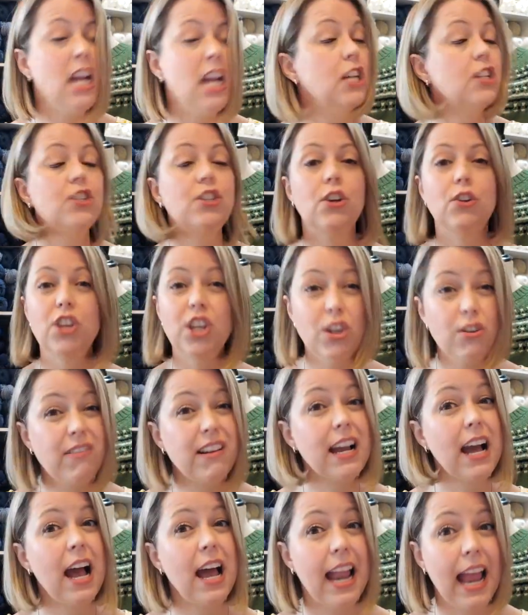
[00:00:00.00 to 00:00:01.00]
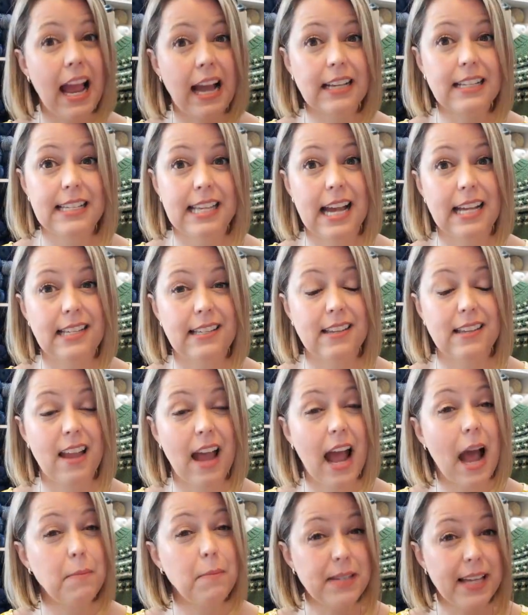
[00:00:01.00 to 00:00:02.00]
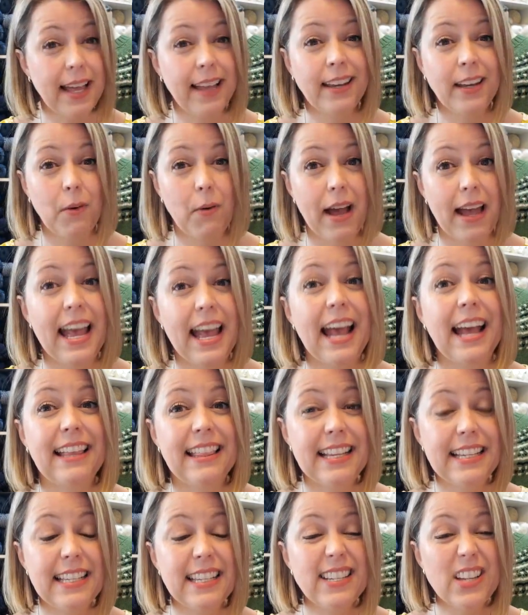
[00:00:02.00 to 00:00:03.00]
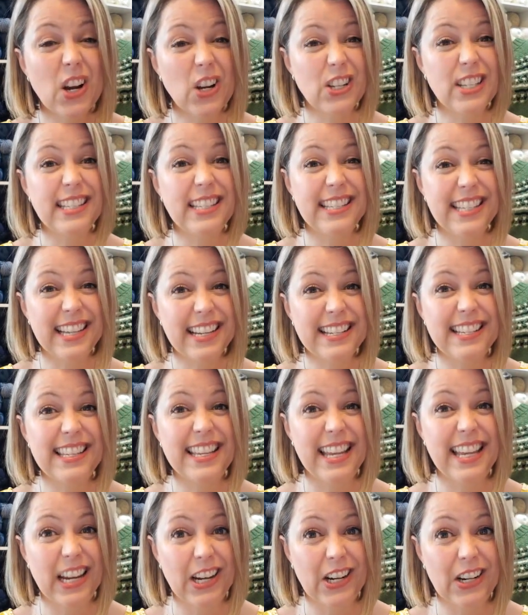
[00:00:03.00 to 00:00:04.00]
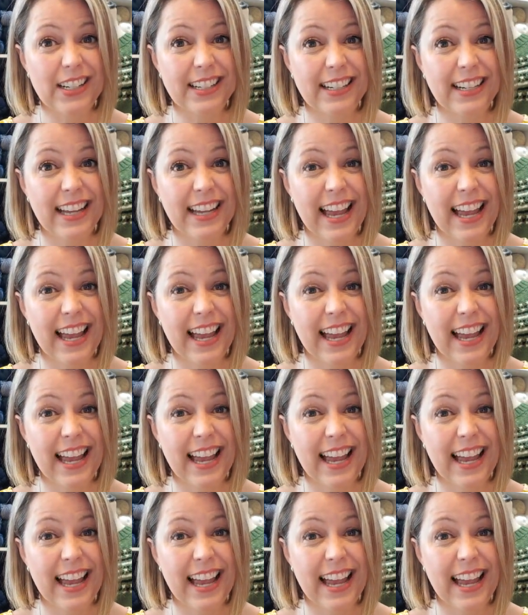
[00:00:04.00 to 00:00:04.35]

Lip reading: So you got access. I'm telling you what, this is our 6th year.